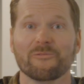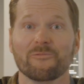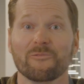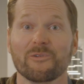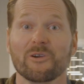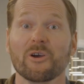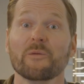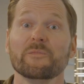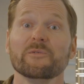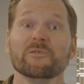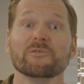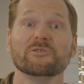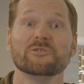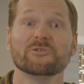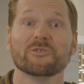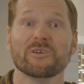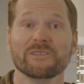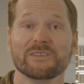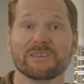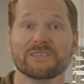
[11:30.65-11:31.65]
We hope you
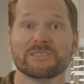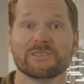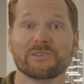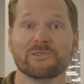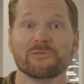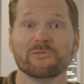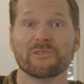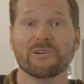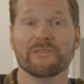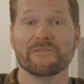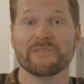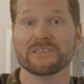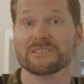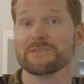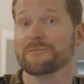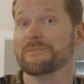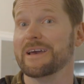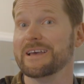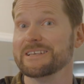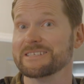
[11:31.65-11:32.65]
enjoyed this tour of this
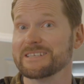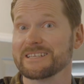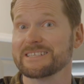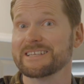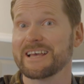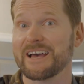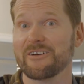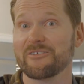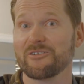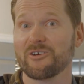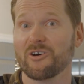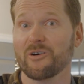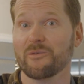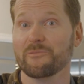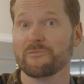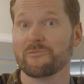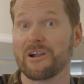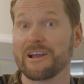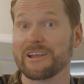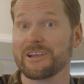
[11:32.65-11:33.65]
amazing
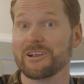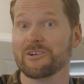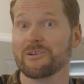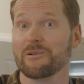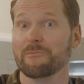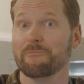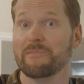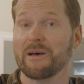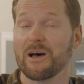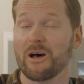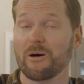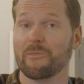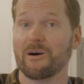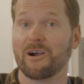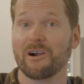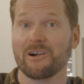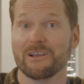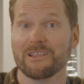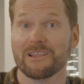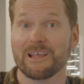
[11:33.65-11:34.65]
townhome right here in
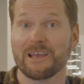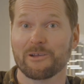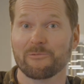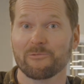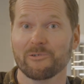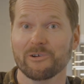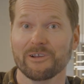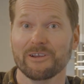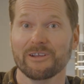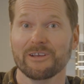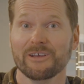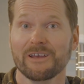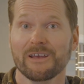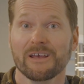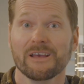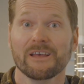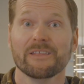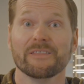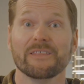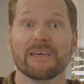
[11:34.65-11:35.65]
Belmar in Lakewood.
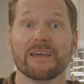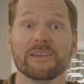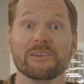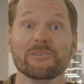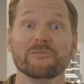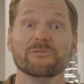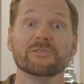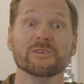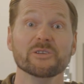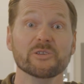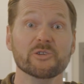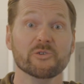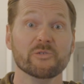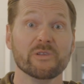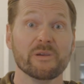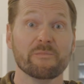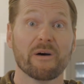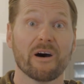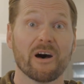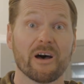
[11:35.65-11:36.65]
Thank you to
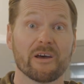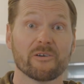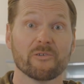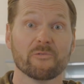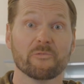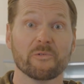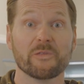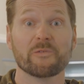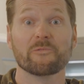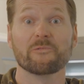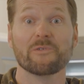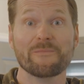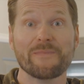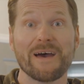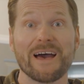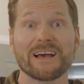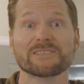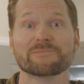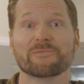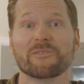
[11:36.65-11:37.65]
Judy Pottle with
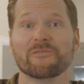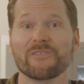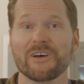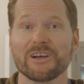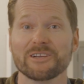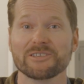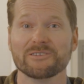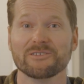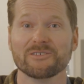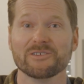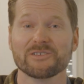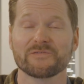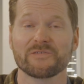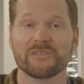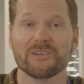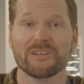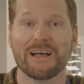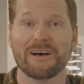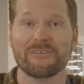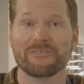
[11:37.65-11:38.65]
Remax Professionals for
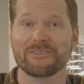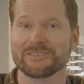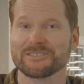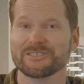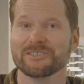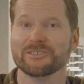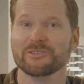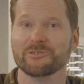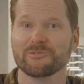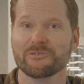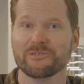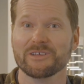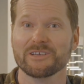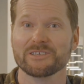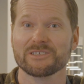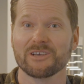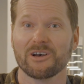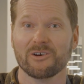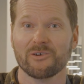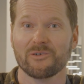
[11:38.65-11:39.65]
allowing us to tour
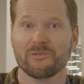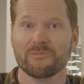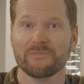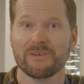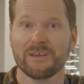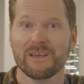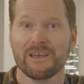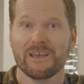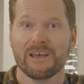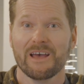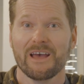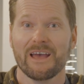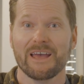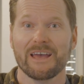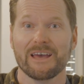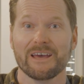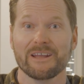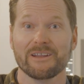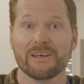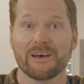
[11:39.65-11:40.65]
this home.
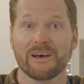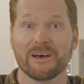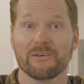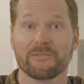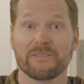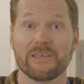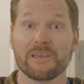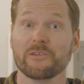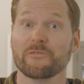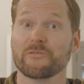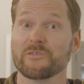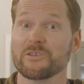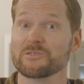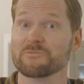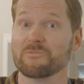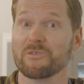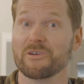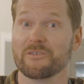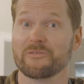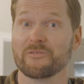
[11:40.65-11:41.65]
And thank you for this
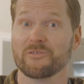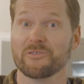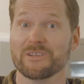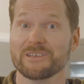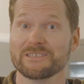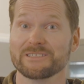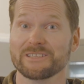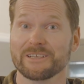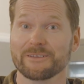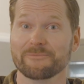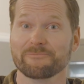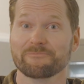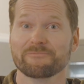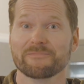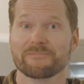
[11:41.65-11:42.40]
wonderful listing.